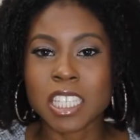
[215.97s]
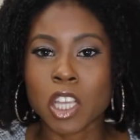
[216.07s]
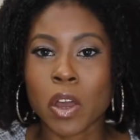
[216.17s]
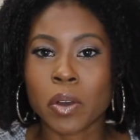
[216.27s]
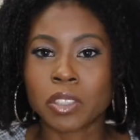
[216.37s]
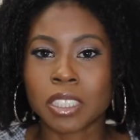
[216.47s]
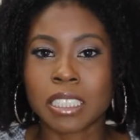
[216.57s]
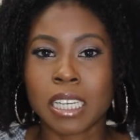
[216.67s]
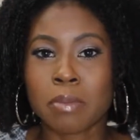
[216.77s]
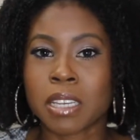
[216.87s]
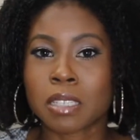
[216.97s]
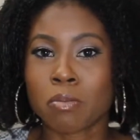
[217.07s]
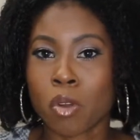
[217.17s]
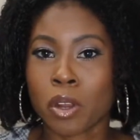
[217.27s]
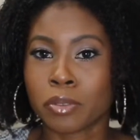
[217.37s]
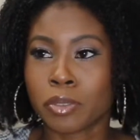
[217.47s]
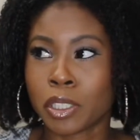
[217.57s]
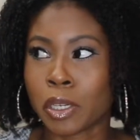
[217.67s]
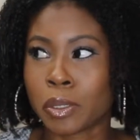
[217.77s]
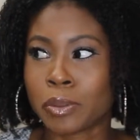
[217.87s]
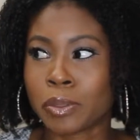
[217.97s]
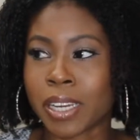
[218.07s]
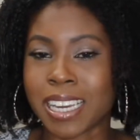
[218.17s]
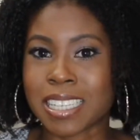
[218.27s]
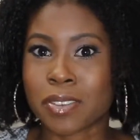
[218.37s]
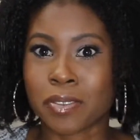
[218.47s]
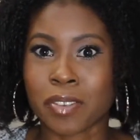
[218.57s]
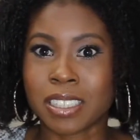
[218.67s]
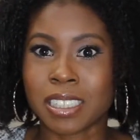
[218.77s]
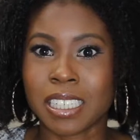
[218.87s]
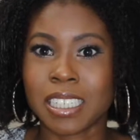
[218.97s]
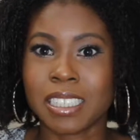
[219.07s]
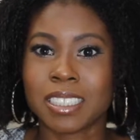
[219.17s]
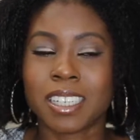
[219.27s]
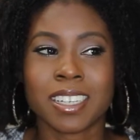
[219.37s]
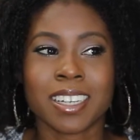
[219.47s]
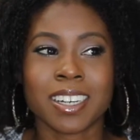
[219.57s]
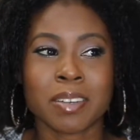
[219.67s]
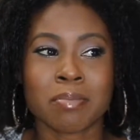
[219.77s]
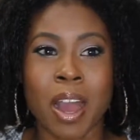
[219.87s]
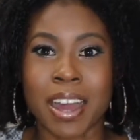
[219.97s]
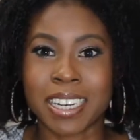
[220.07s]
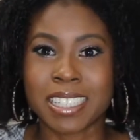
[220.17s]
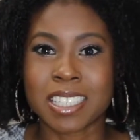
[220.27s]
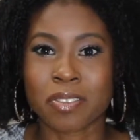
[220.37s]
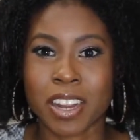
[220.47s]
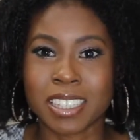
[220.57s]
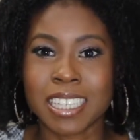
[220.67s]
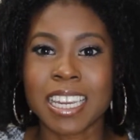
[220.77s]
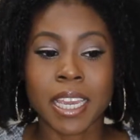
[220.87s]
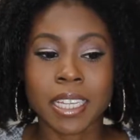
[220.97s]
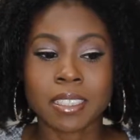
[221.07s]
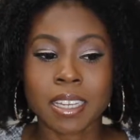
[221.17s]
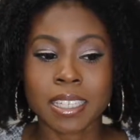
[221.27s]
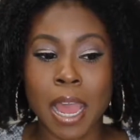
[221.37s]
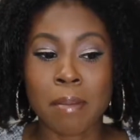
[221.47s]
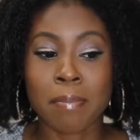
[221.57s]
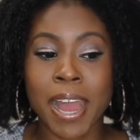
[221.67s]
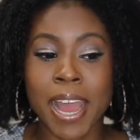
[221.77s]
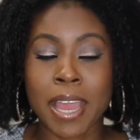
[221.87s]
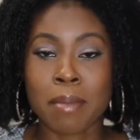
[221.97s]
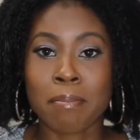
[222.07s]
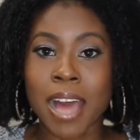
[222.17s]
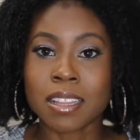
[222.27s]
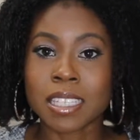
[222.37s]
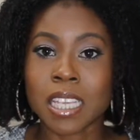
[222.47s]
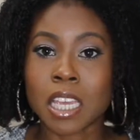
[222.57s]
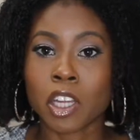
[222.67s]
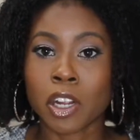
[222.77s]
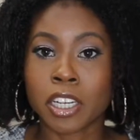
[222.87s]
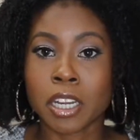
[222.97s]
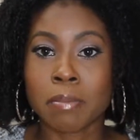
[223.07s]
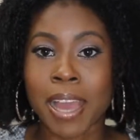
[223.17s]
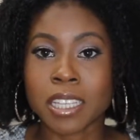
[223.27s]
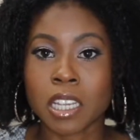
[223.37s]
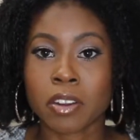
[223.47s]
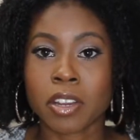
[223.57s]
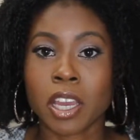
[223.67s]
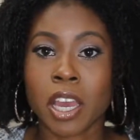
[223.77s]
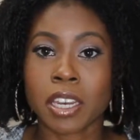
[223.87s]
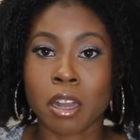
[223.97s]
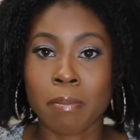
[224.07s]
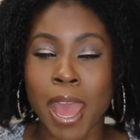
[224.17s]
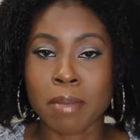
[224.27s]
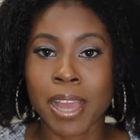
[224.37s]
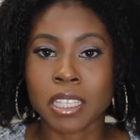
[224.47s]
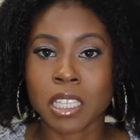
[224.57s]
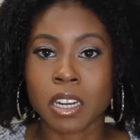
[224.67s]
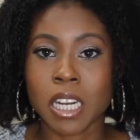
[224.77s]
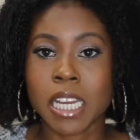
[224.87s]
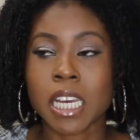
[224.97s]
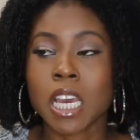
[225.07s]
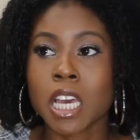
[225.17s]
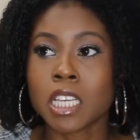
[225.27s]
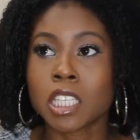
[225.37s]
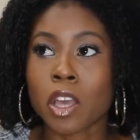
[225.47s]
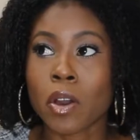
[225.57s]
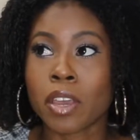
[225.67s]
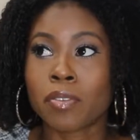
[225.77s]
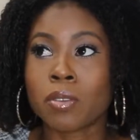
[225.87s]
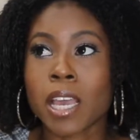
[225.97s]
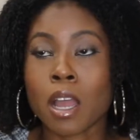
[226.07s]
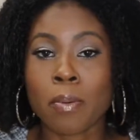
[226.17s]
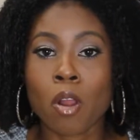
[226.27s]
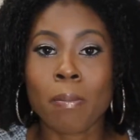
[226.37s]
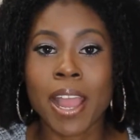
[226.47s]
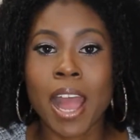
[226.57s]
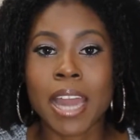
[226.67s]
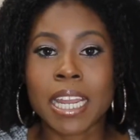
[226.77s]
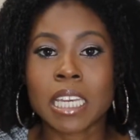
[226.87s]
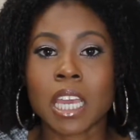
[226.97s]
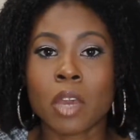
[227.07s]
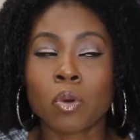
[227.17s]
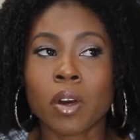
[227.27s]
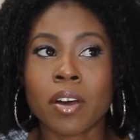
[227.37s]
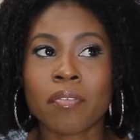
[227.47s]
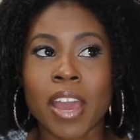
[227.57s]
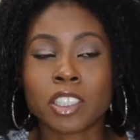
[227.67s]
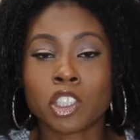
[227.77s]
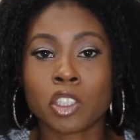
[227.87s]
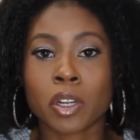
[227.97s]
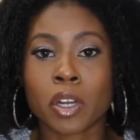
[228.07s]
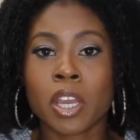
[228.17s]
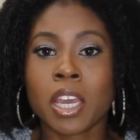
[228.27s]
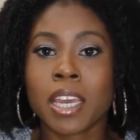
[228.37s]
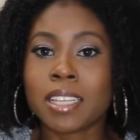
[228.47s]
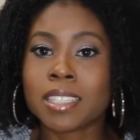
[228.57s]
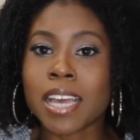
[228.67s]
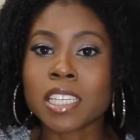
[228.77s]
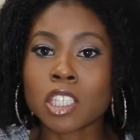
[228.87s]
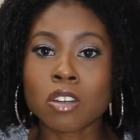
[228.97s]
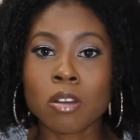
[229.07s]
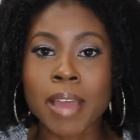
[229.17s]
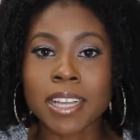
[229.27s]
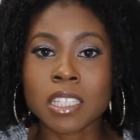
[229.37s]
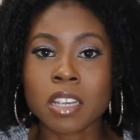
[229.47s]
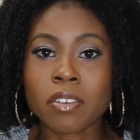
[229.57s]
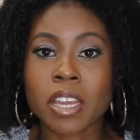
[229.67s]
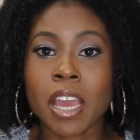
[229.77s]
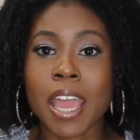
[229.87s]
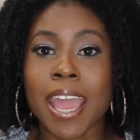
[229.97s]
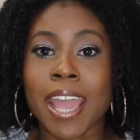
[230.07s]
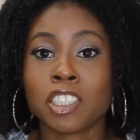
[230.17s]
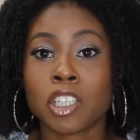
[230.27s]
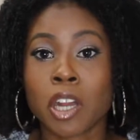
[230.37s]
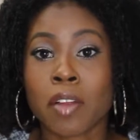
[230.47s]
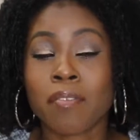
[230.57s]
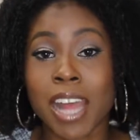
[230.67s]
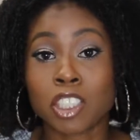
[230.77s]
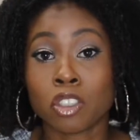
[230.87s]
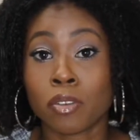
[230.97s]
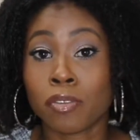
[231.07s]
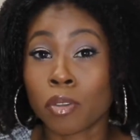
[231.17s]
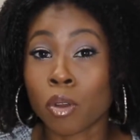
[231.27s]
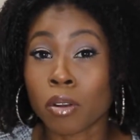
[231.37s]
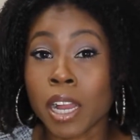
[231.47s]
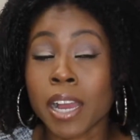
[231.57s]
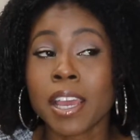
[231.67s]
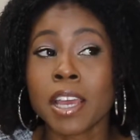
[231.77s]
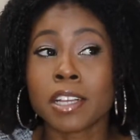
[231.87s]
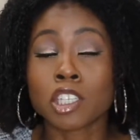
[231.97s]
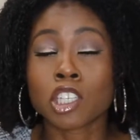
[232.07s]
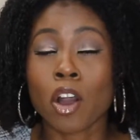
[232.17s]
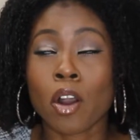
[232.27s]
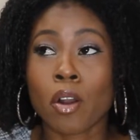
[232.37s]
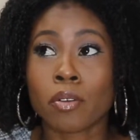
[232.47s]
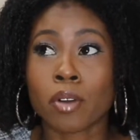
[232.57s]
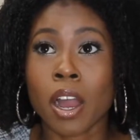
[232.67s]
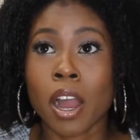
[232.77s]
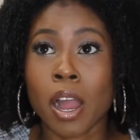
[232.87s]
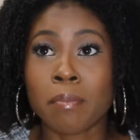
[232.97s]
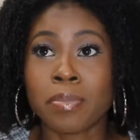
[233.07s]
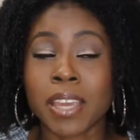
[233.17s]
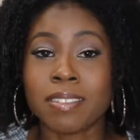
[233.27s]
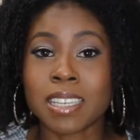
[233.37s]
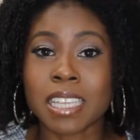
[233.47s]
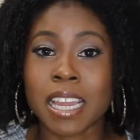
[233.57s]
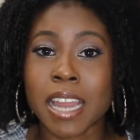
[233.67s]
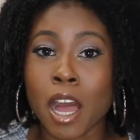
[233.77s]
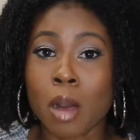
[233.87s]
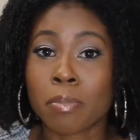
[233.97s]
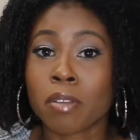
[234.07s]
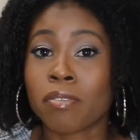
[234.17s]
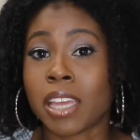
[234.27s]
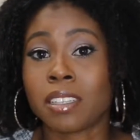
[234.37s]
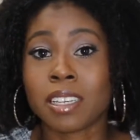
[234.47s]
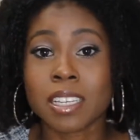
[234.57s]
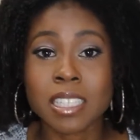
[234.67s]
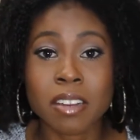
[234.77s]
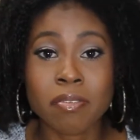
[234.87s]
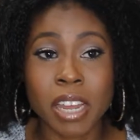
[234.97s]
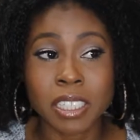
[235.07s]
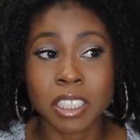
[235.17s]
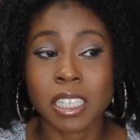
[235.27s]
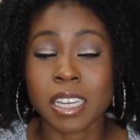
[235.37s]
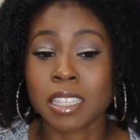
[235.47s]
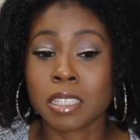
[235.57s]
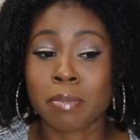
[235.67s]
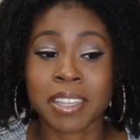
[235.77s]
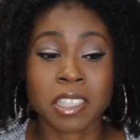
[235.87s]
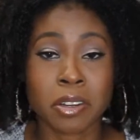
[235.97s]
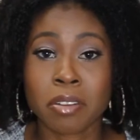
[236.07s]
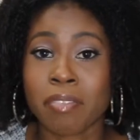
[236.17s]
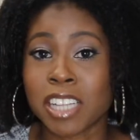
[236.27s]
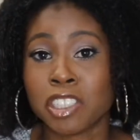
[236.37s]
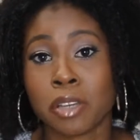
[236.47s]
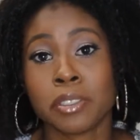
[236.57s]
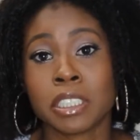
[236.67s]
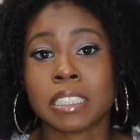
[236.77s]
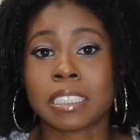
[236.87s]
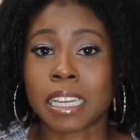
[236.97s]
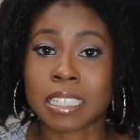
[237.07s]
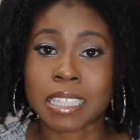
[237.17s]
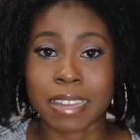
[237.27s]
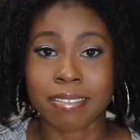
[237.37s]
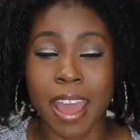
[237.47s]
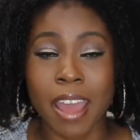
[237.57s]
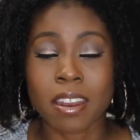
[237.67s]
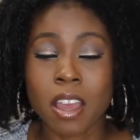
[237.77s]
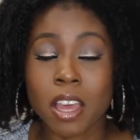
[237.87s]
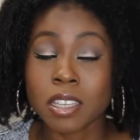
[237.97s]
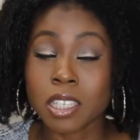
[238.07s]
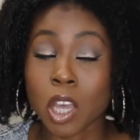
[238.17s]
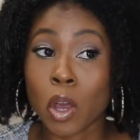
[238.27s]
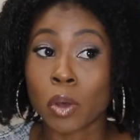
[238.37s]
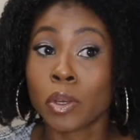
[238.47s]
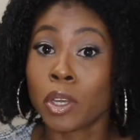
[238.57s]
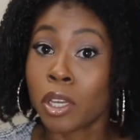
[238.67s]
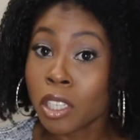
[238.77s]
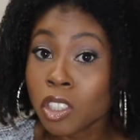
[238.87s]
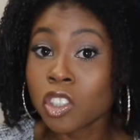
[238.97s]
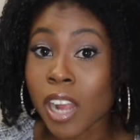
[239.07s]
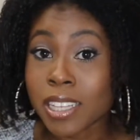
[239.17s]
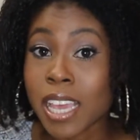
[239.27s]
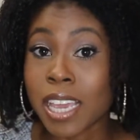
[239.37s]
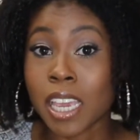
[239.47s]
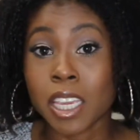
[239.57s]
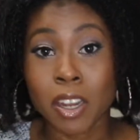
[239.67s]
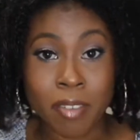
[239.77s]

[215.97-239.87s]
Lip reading: So just to keep this more, friendly, audience friendly, it does that by balancing your good bacteria and your bad bacteria. So if you take a probiotic, it will affect your intestinal bacteria and your vaginal flora. So, and this can help prevent yeast infections, bacterial vaginosis, things like that. So try taking your